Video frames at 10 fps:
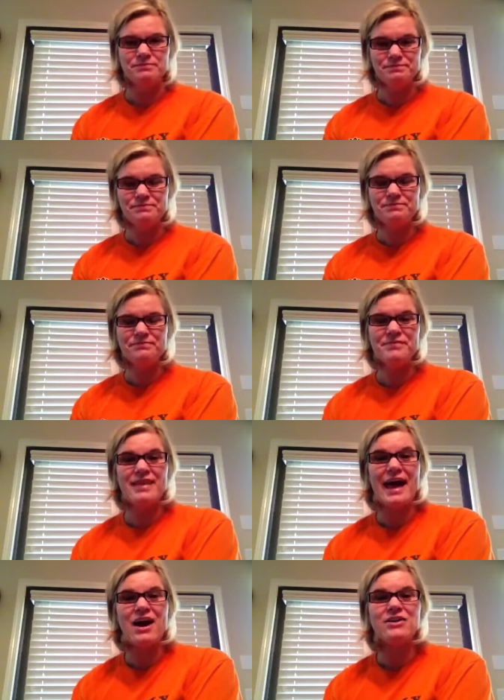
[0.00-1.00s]

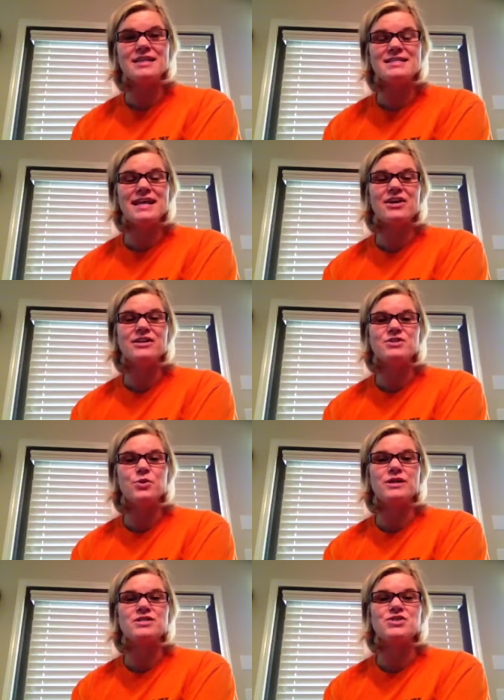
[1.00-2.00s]
the outlet sale is
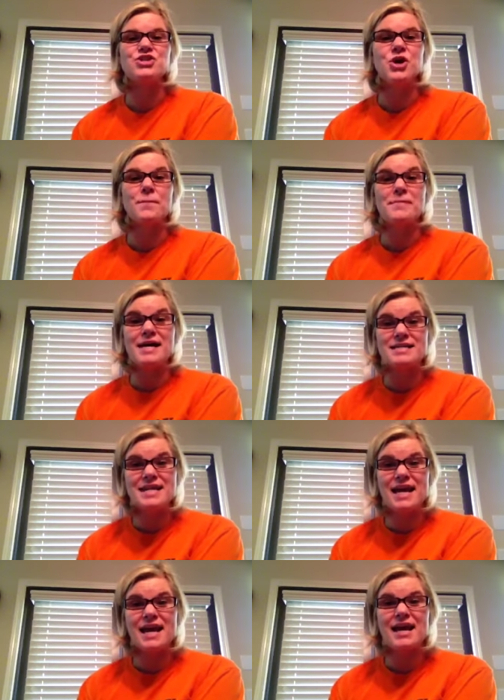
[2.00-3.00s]
going to start
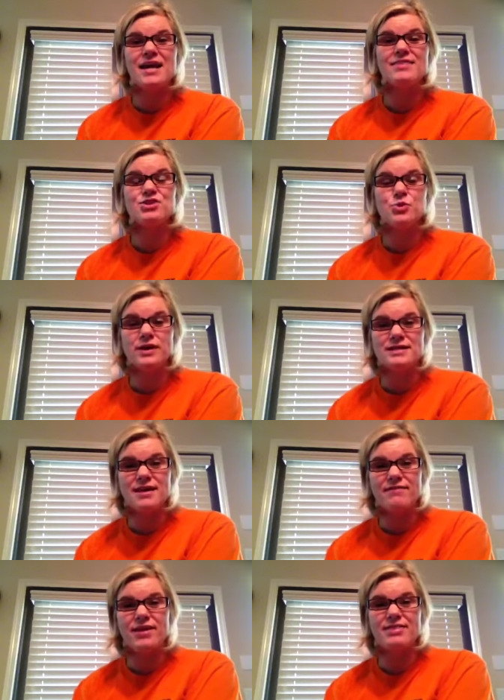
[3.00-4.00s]
Monday the
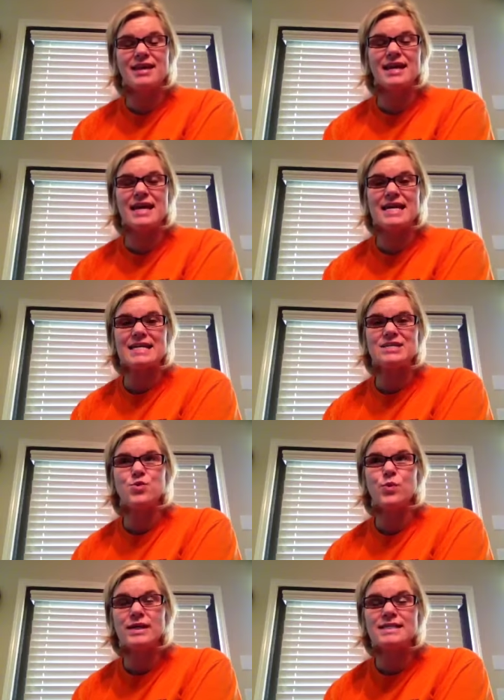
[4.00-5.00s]
27th and end
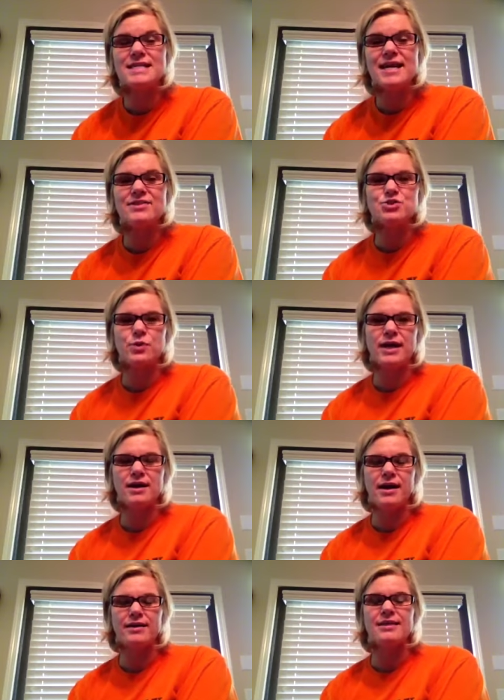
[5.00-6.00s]
Wednesday the
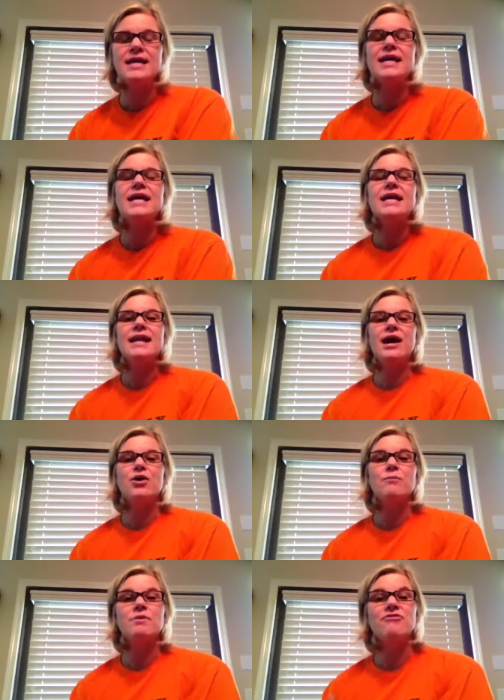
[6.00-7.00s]
29th.
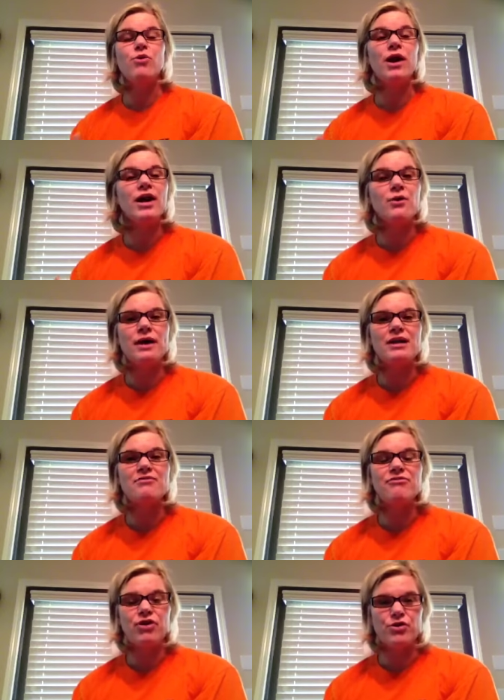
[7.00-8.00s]
Now, before I go any
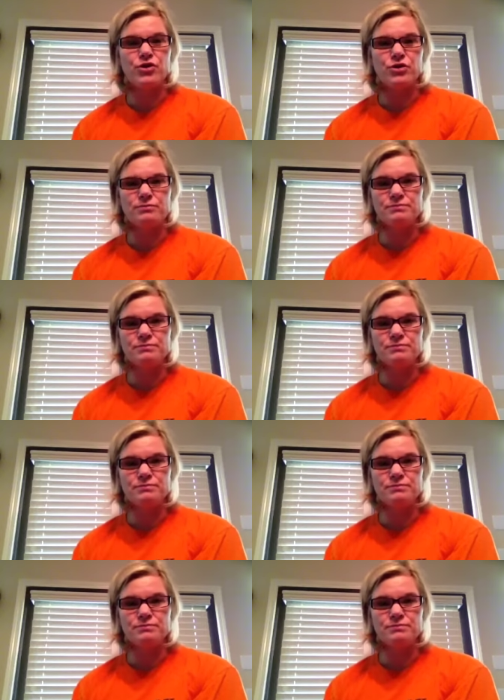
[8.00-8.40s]
further,